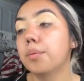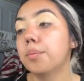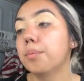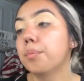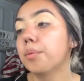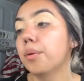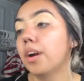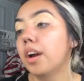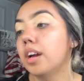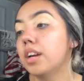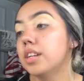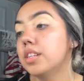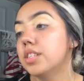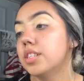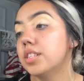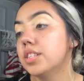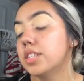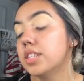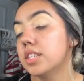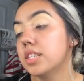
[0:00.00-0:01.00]

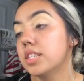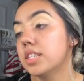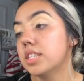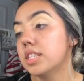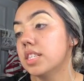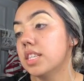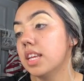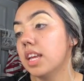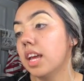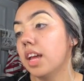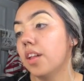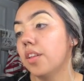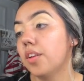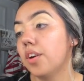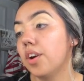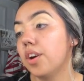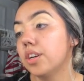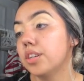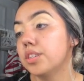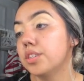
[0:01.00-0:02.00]
brush. This is the
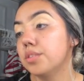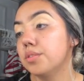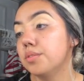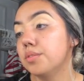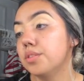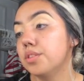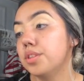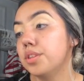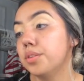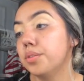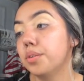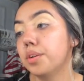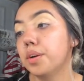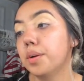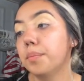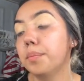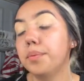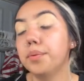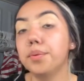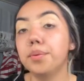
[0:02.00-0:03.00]
LR22
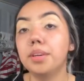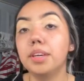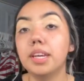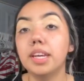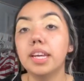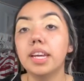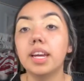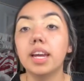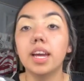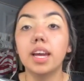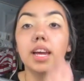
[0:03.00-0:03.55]
Kabuki,